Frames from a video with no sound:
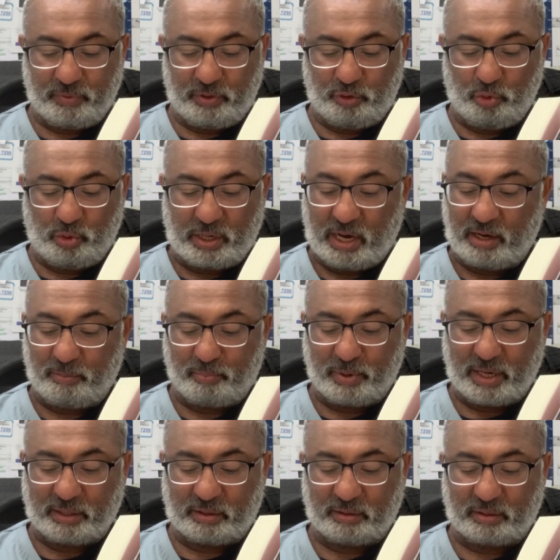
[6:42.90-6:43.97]
You can't
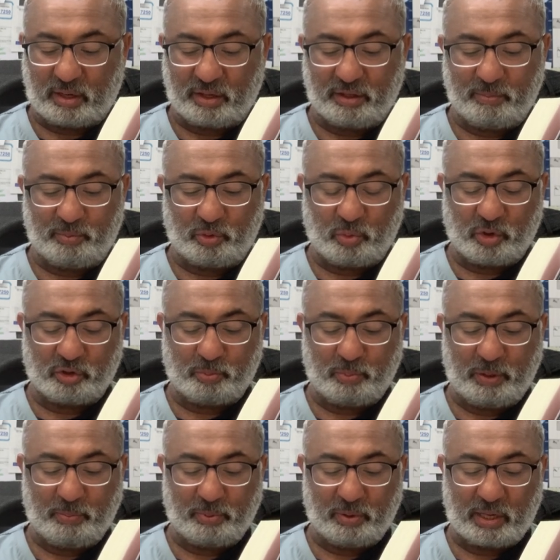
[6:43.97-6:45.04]
practice adab towards
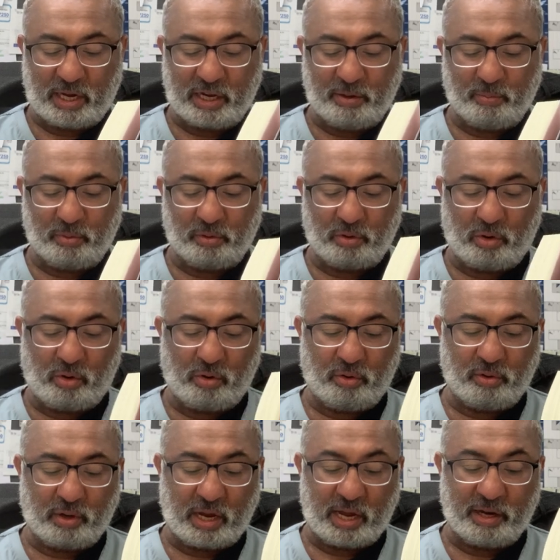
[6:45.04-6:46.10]
people,
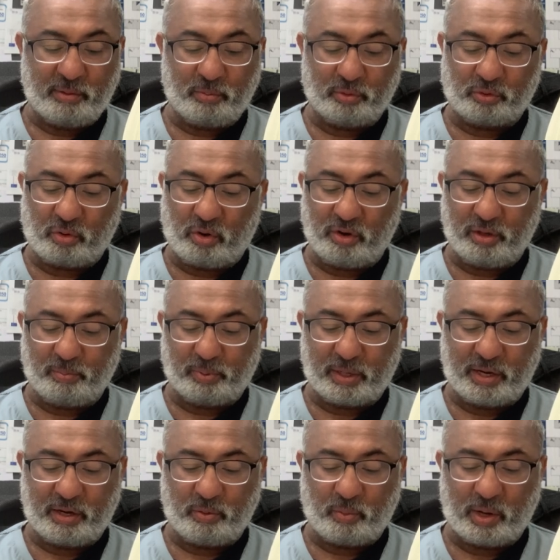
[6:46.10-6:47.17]
animals, or the
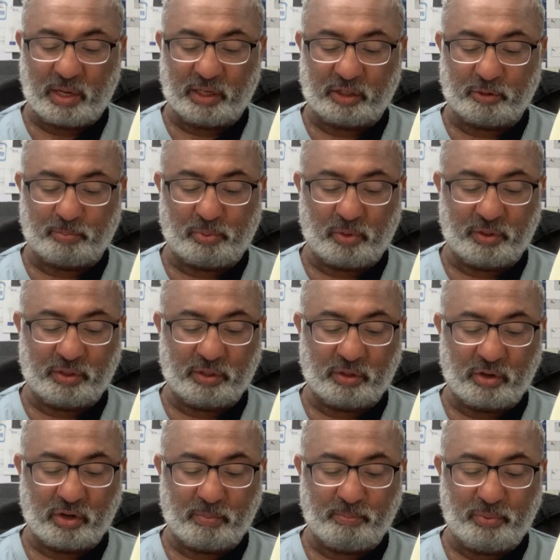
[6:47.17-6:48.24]
planet while exploiting
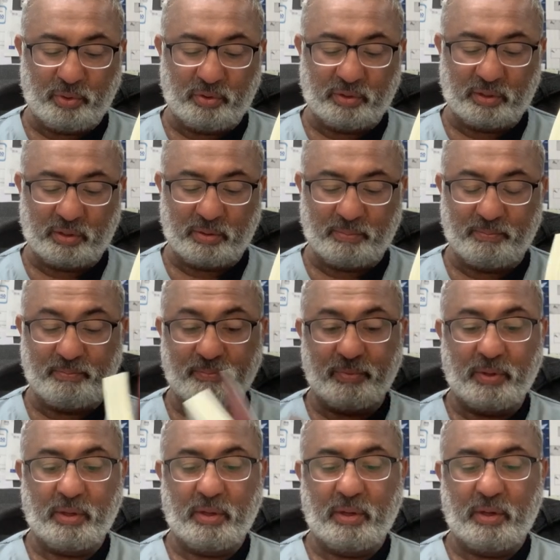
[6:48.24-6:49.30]
or abusing them.
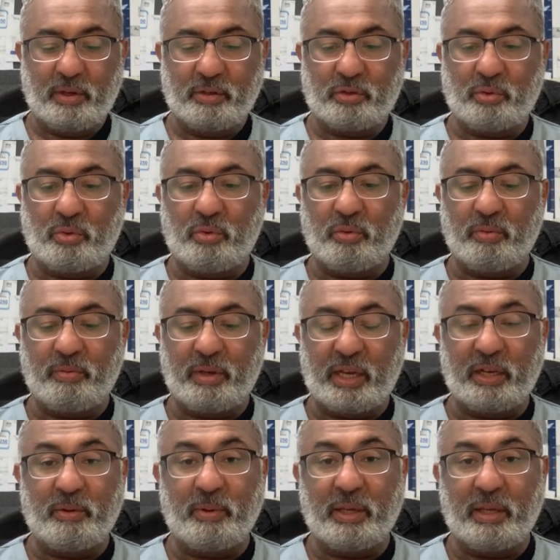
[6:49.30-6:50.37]
So
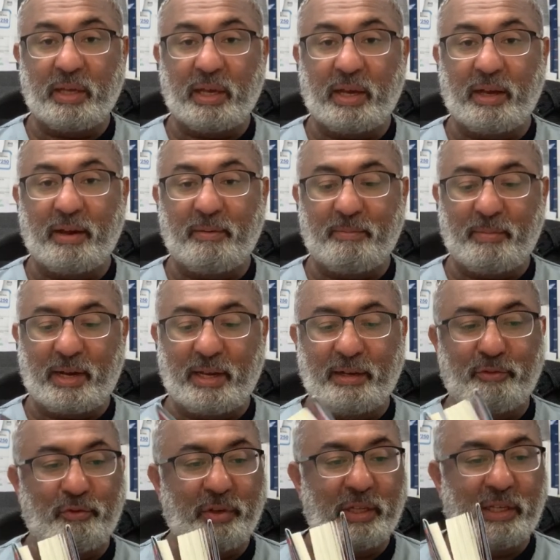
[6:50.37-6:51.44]
anyway, I
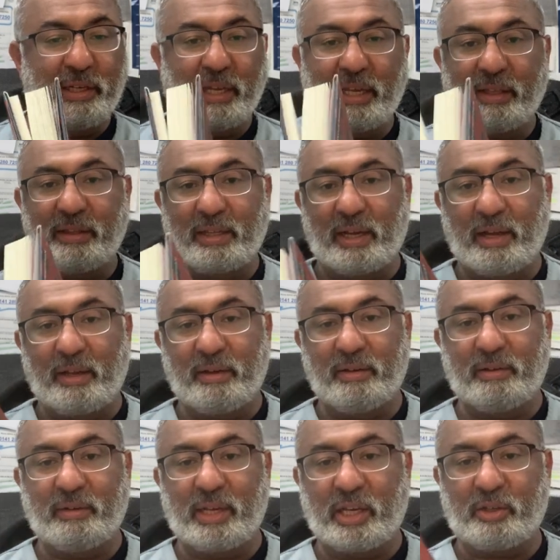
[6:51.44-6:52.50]
really like
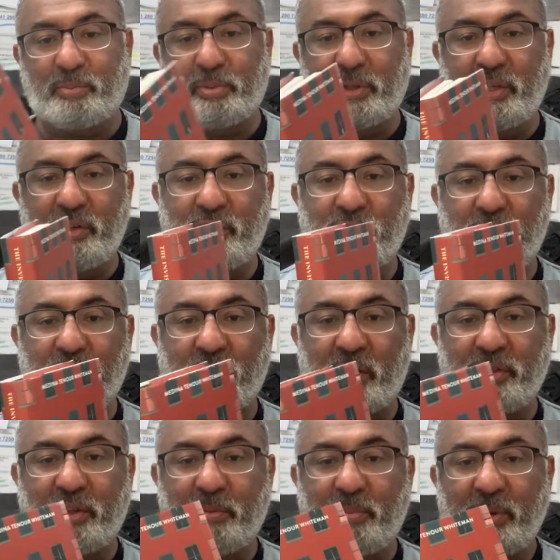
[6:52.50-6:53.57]
that explanation of
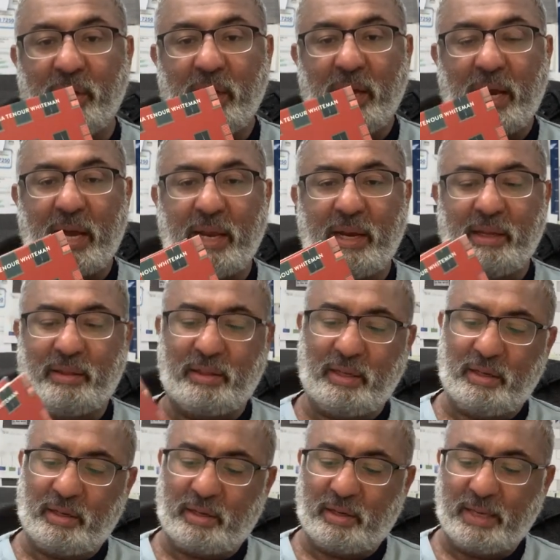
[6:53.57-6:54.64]
adab, and I
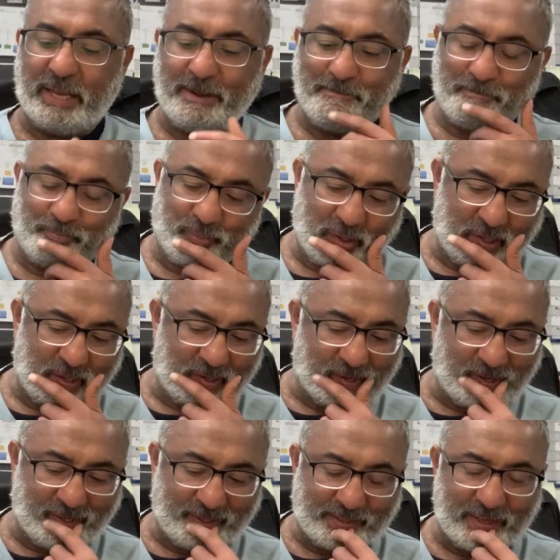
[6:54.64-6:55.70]
think
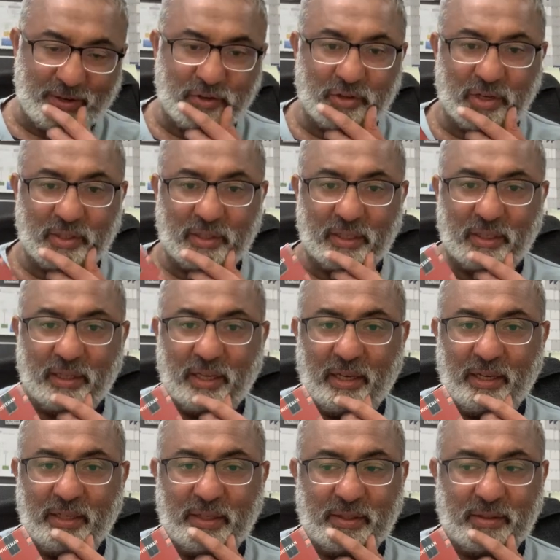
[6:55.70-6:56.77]
it's interesting that
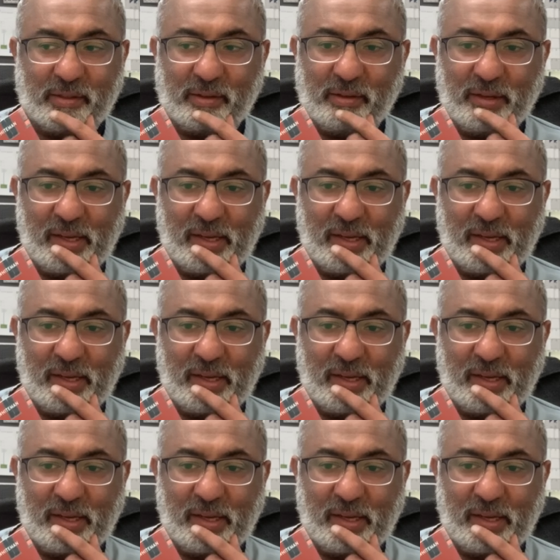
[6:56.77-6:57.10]
it's